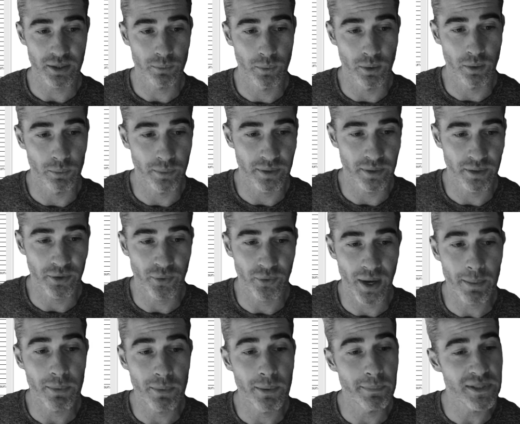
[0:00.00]
well, we're going to
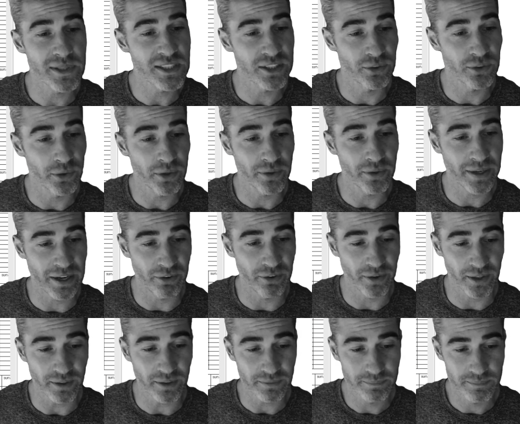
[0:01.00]
grab our material
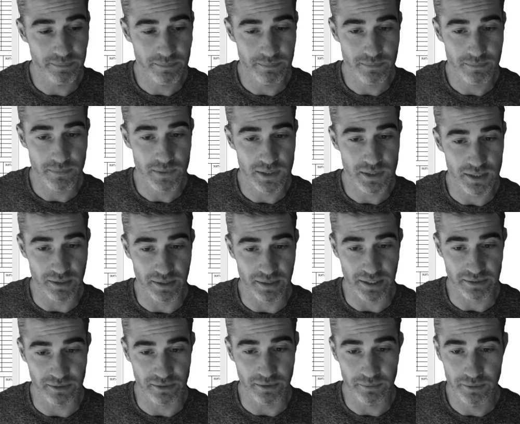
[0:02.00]
area,
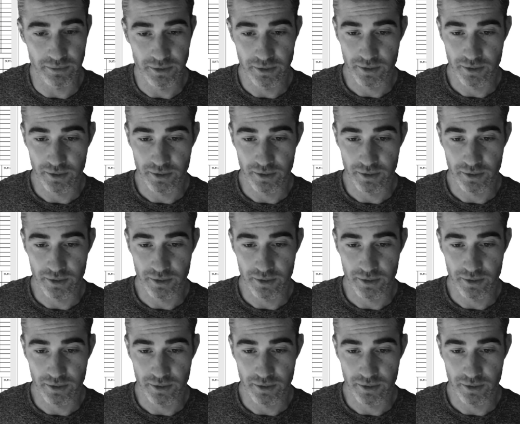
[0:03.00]
select it.